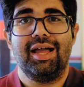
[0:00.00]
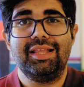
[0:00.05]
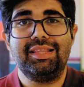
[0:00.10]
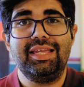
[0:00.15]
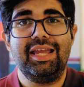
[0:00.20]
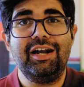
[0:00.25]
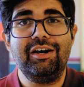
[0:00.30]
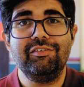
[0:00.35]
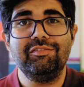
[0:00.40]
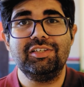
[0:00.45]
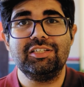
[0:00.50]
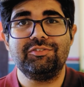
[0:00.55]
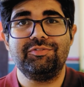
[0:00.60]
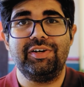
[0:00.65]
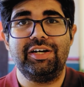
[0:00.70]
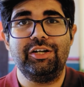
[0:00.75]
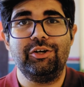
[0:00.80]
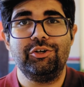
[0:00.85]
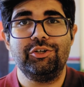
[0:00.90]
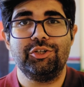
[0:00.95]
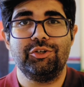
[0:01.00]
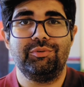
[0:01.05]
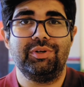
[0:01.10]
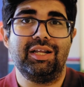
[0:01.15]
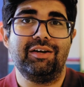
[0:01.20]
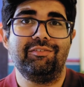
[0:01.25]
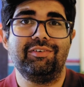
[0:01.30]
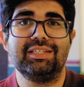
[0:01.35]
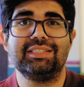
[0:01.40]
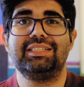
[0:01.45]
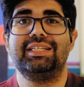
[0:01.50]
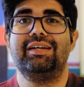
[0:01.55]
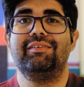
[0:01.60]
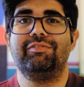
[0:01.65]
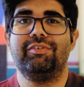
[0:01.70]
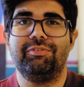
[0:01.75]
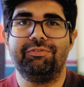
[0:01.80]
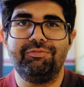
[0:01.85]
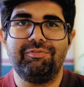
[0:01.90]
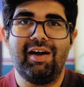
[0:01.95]
At the end of this video, you will have
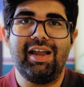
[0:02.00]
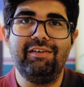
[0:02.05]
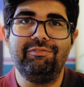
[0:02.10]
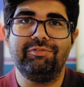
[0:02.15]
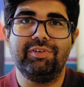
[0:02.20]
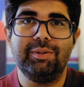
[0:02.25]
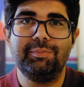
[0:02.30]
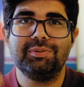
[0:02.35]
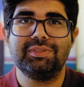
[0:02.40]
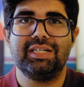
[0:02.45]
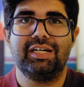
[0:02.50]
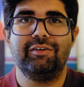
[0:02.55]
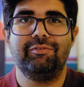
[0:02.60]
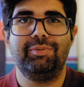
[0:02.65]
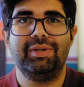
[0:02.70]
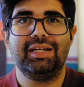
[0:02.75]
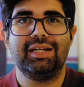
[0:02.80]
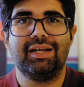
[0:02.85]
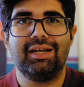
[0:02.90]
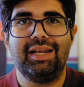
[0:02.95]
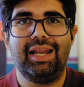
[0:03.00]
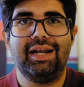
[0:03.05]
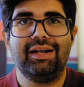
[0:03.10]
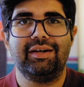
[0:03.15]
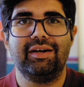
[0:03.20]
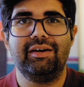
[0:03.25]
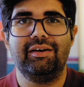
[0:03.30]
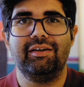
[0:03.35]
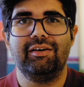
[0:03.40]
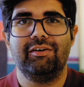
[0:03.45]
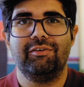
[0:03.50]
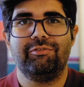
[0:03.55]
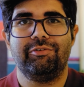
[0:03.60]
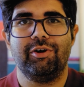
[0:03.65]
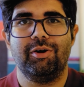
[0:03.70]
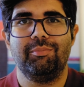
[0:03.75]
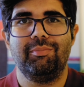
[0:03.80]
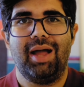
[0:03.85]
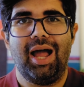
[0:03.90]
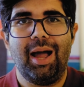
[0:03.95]
received 5 tips that have been collected
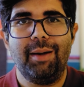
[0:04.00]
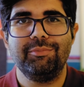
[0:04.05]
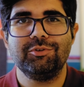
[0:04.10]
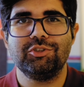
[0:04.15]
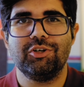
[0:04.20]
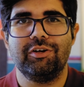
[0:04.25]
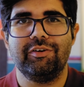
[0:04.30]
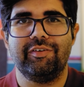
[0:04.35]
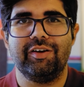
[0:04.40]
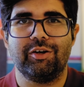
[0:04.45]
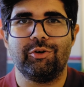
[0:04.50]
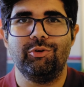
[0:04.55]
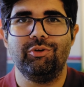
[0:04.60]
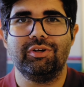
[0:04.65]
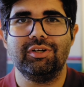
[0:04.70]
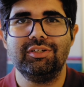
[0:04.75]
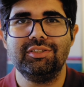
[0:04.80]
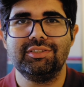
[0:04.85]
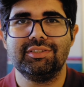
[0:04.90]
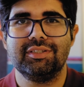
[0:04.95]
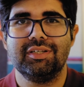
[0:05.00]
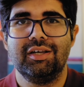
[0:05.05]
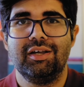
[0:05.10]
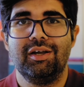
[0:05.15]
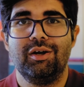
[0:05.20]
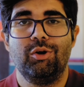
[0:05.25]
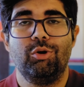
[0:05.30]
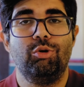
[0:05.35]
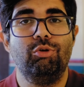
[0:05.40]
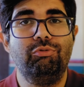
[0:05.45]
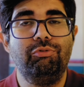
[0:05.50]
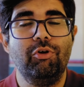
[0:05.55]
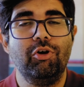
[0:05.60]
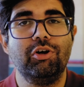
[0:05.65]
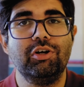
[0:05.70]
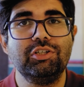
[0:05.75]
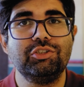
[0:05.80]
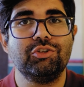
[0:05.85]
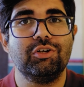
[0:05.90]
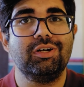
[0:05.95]
from Amazon recruiters who
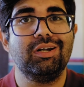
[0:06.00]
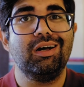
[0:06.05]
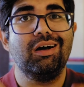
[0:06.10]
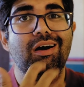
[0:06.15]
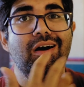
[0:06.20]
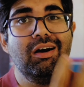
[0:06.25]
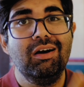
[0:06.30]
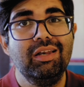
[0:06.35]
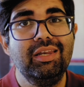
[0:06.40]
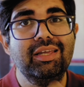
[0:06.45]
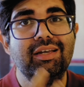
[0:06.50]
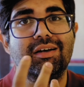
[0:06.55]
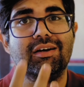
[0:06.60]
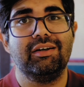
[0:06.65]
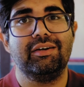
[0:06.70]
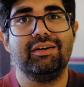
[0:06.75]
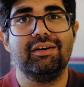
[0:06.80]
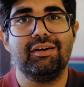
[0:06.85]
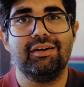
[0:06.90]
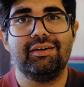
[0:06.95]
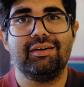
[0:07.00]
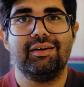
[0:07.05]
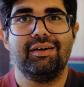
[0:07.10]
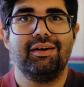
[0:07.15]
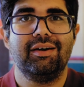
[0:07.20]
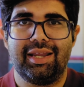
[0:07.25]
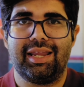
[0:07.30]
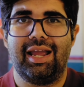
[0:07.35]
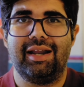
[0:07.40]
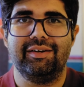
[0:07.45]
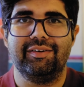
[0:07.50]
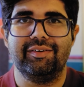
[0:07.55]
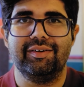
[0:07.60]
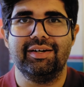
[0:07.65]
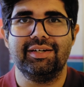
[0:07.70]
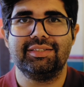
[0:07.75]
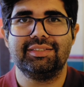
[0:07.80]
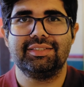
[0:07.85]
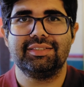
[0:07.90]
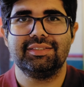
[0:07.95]
focus on early career
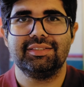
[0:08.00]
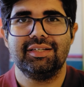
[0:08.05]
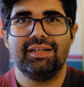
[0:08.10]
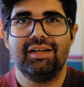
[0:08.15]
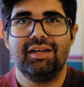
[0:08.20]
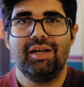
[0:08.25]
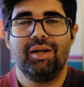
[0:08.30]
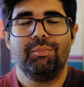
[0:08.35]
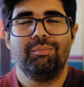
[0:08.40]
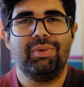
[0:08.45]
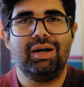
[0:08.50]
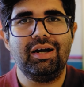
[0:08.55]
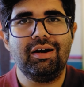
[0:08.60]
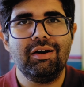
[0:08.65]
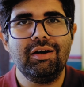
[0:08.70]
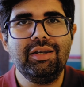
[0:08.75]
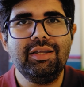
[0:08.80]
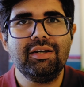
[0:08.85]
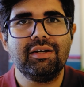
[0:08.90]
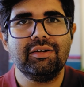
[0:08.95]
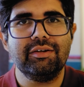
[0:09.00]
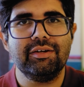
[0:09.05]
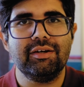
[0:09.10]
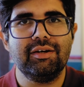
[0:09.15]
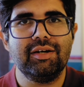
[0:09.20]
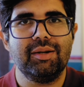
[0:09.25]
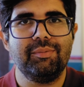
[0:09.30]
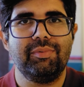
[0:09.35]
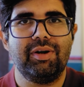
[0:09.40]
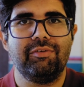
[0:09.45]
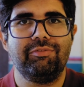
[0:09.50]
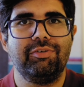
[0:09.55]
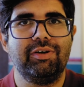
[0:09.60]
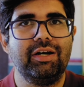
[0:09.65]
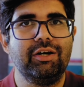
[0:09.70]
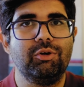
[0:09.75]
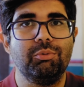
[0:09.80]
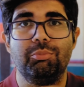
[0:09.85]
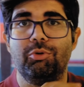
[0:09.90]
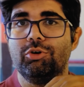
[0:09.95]
candidates. By early career, I'm
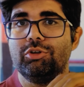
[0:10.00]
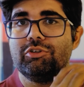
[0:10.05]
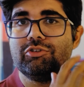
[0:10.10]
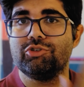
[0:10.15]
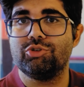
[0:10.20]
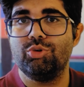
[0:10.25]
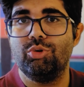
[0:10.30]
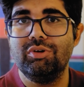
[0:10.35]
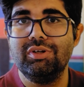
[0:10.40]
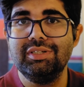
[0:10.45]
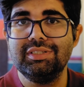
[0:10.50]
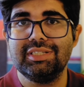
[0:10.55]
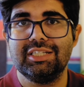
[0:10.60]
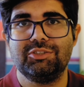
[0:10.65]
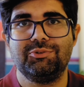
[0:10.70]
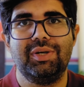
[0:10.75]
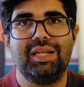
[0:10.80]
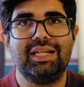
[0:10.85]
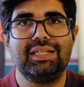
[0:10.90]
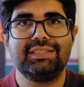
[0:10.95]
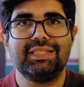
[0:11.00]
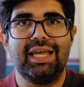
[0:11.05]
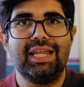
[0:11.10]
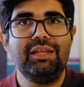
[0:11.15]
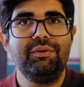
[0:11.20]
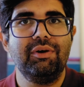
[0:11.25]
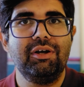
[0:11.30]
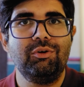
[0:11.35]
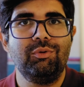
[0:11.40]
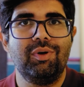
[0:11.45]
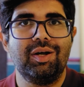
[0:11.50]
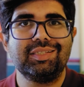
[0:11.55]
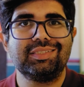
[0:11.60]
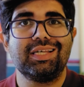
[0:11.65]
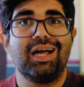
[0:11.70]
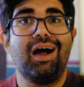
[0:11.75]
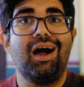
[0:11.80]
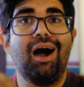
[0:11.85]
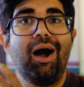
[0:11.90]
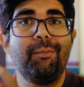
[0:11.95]
referring to both students as well as anyone who
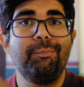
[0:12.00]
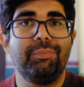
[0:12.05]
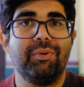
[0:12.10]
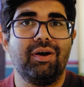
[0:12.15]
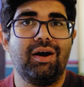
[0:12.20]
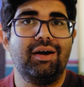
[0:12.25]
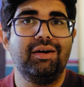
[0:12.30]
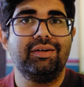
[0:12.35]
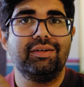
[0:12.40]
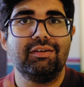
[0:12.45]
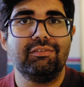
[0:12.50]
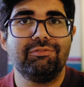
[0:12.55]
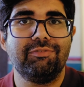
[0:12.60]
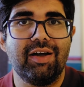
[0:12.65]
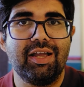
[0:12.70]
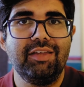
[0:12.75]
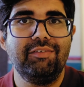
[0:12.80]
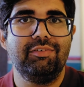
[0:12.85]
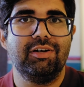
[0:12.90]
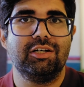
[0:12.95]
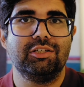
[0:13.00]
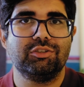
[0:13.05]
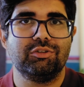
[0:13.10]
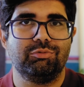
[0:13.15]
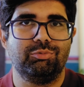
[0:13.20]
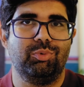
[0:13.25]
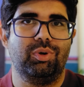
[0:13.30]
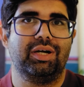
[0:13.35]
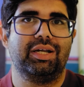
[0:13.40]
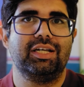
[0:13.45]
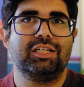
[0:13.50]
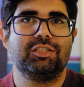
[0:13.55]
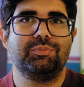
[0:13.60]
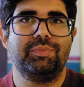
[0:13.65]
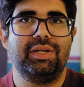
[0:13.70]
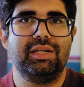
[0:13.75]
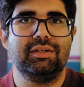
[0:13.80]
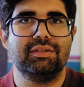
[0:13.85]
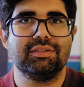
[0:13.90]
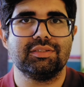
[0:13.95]
has up until 5 years of work
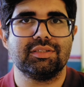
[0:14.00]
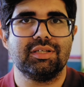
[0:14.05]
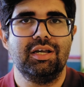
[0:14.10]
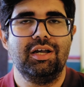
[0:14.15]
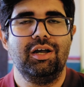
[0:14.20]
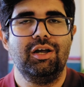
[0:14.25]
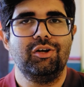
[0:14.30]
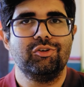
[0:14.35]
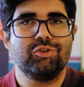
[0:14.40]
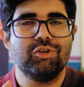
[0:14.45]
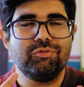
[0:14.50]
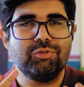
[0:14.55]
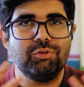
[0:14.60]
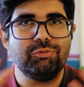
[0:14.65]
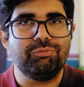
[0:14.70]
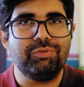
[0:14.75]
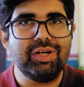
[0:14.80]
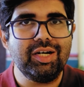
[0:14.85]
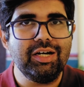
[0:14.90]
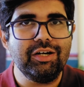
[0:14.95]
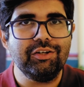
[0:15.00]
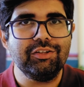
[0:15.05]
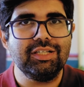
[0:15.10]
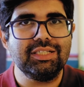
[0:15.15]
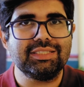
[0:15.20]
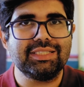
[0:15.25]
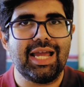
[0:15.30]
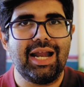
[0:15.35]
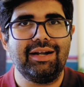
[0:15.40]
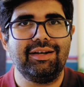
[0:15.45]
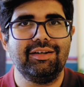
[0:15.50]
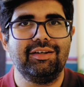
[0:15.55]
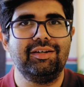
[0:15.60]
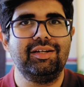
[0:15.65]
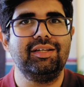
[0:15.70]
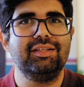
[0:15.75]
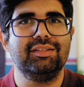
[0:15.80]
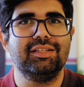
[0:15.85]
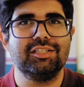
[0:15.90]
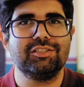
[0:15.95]
experience. So if you fit into this
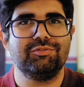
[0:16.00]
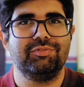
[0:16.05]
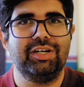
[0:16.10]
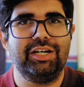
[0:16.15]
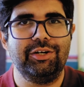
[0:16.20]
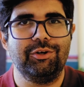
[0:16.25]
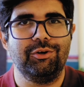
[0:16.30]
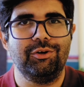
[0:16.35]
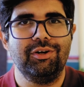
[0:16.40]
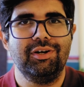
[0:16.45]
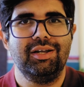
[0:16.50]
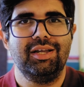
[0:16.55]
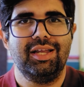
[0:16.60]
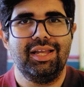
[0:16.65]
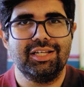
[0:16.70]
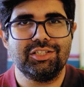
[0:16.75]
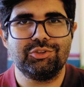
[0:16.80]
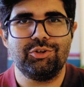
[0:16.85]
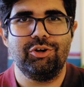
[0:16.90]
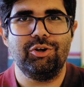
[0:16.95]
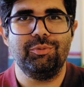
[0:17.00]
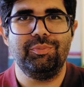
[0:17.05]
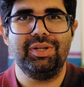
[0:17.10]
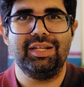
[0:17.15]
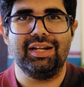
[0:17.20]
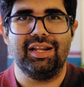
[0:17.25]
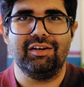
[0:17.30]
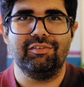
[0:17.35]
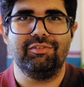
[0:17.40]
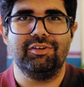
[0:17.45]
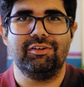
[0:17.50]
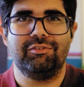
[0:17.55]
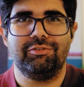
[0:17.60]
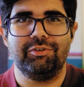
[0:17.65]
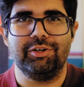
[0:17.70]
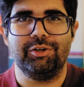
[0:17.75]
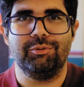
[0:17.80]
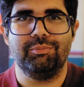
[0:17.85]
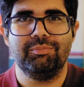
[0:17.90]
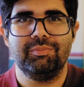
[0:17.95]
category, this video is going to be relevant
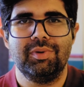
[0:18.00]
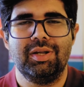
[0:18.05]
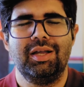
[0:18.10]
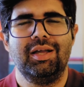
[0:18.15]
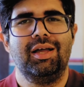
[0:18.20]
for you.